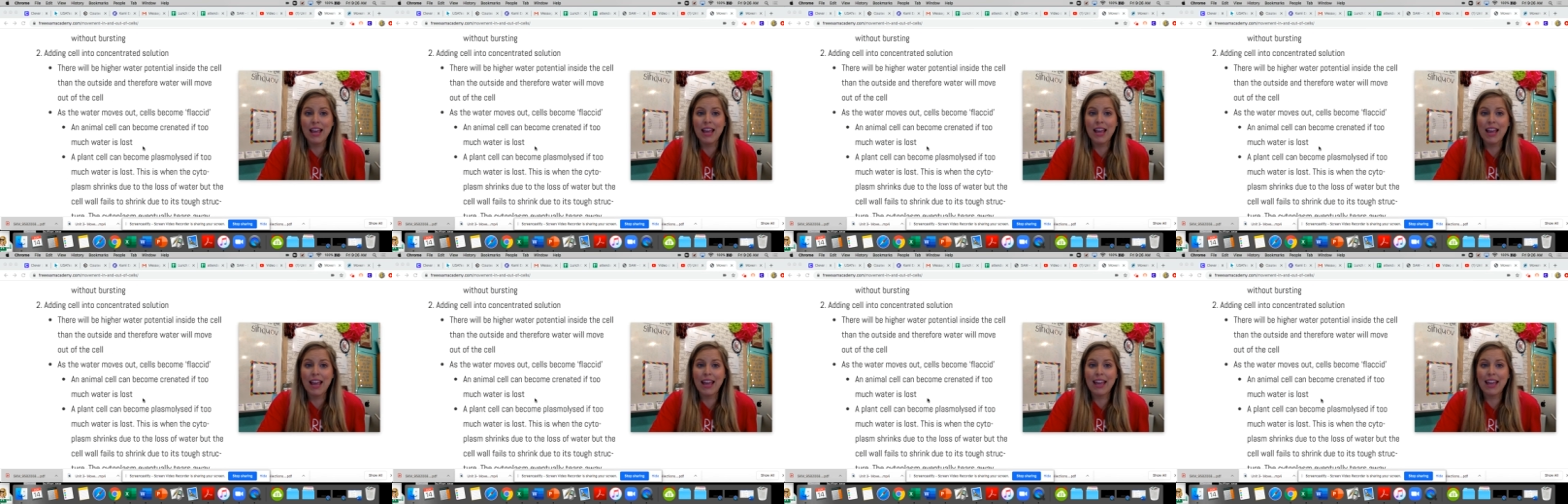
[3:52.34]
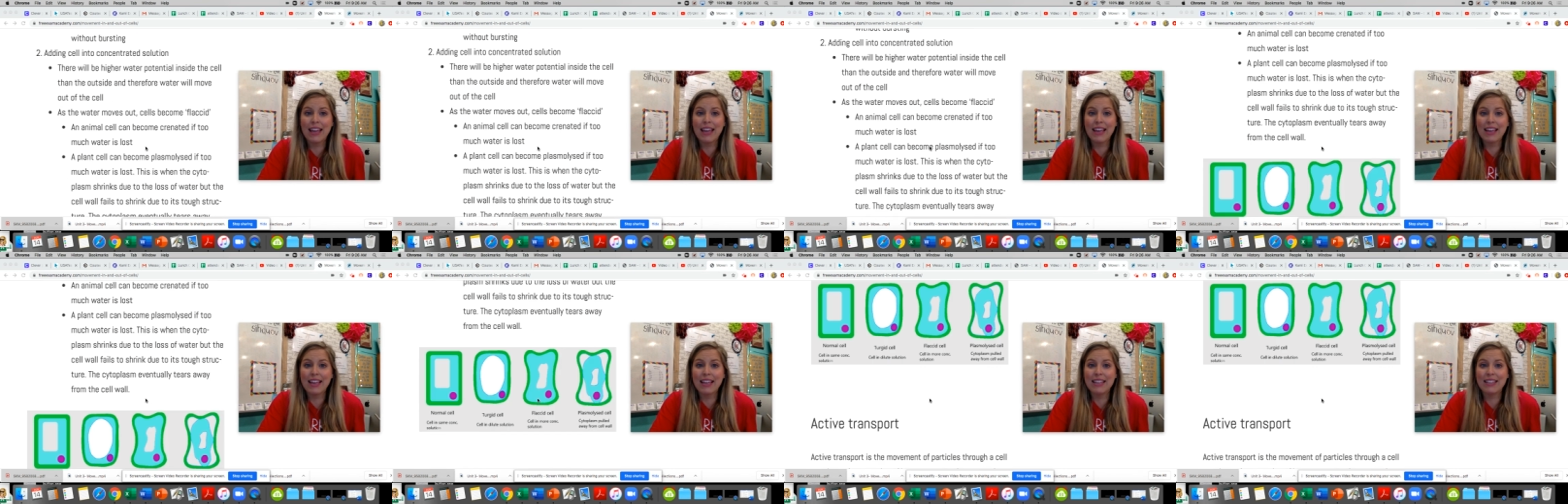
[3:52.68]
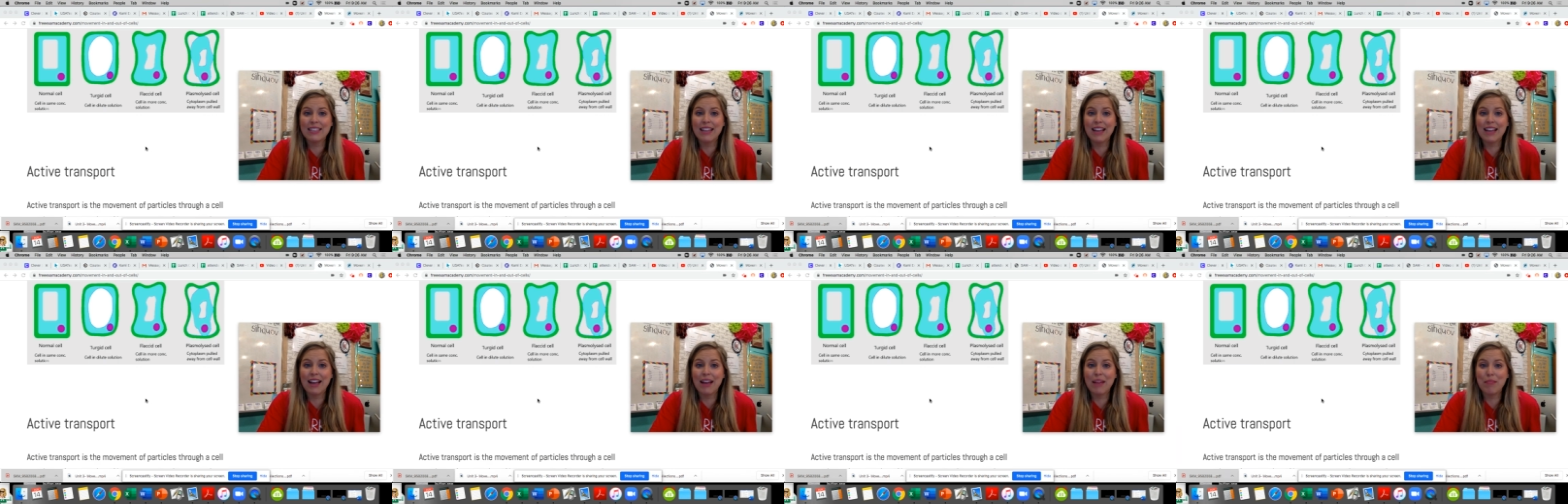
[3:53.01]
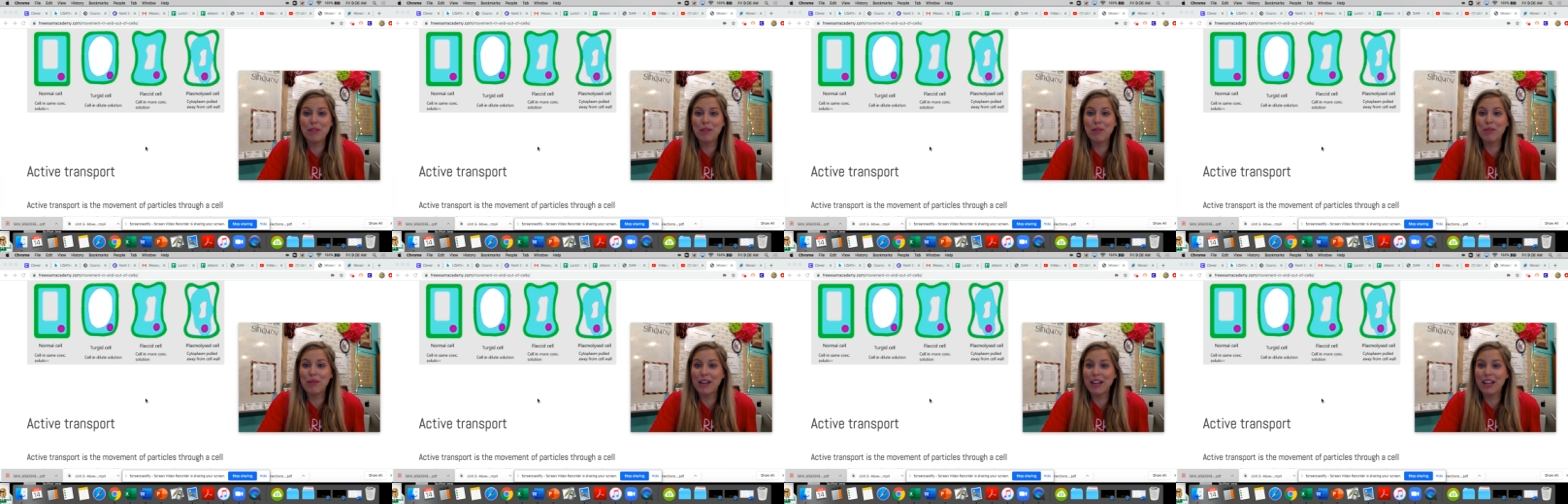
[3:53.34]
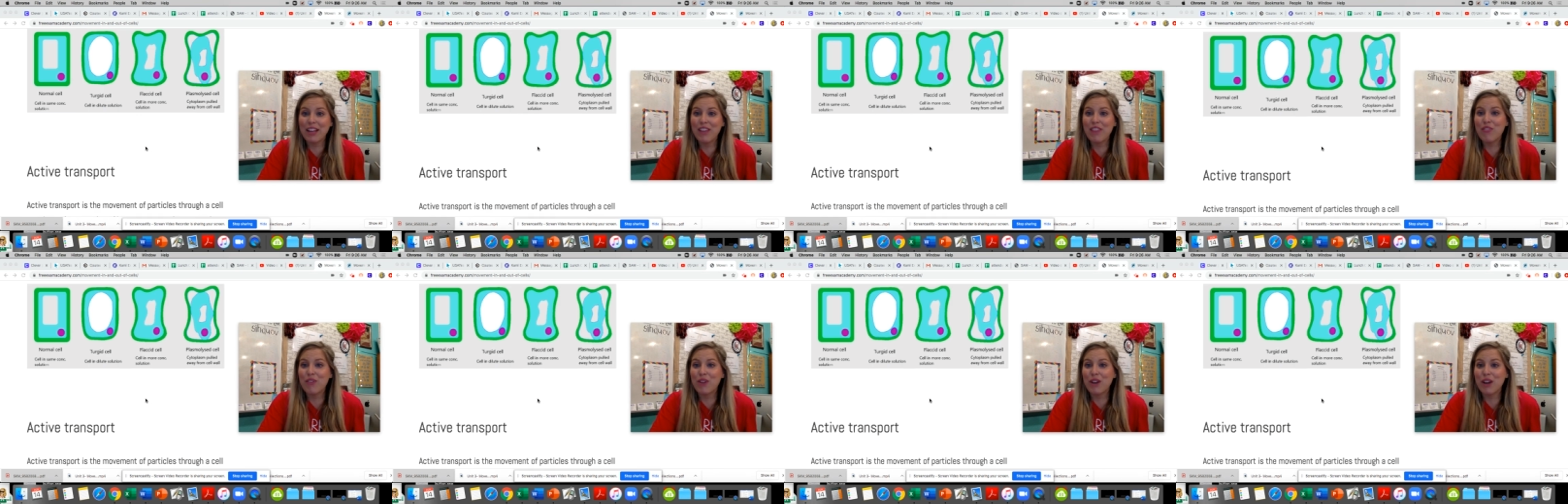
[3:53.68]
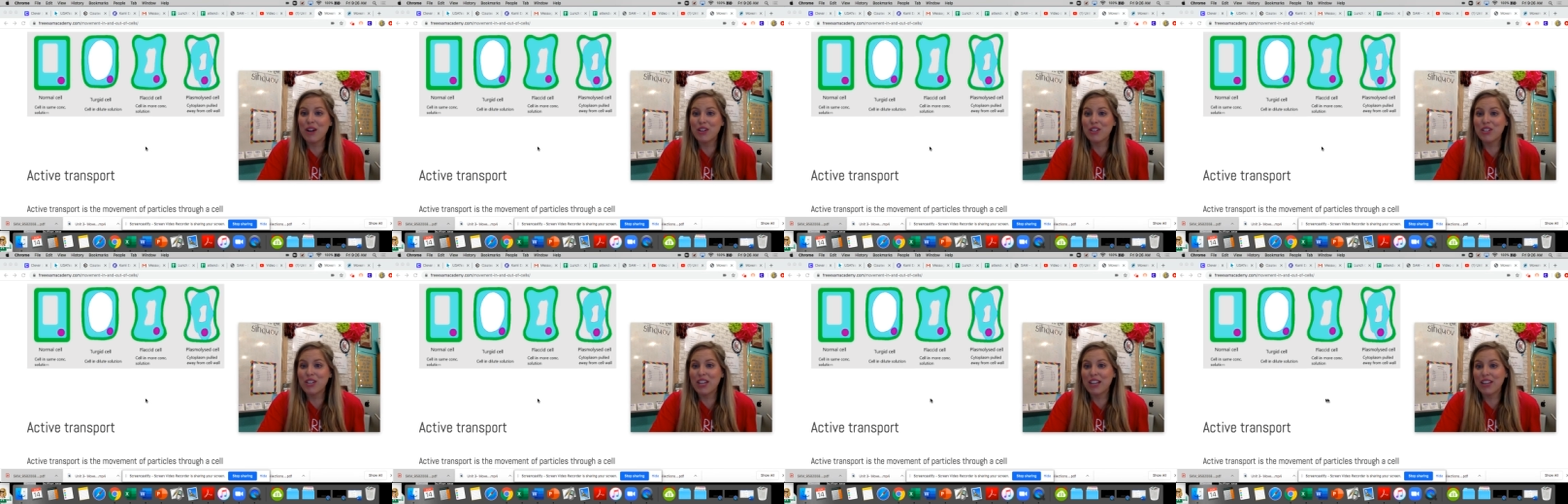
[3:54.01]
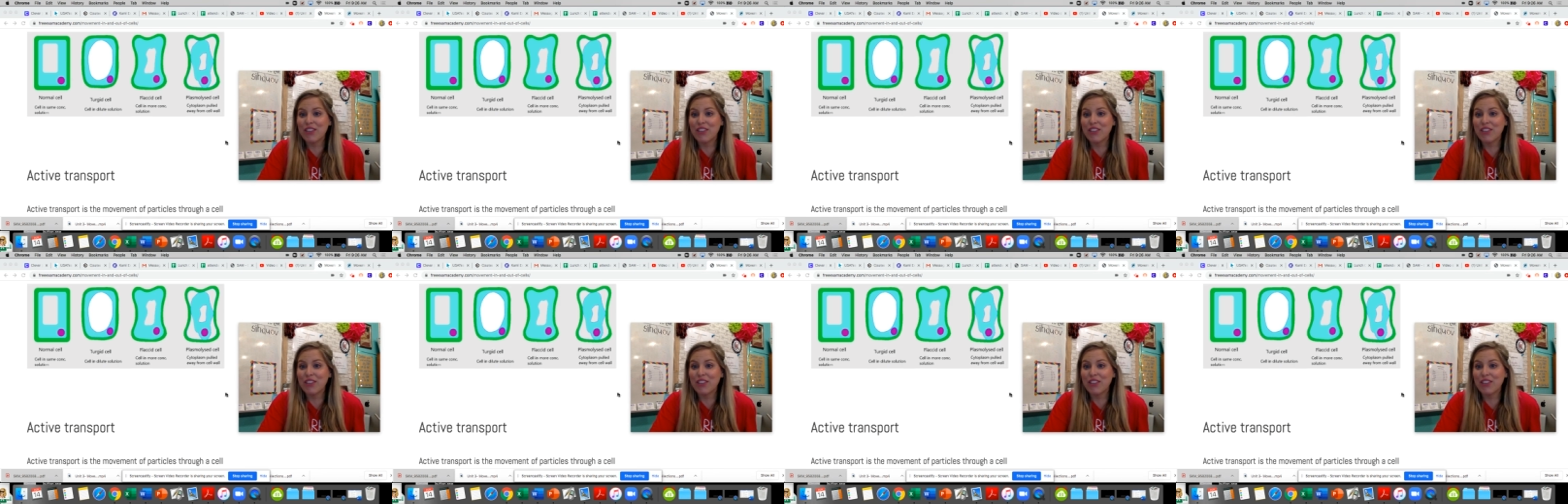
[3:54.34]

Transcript: and uh, be ready for our Check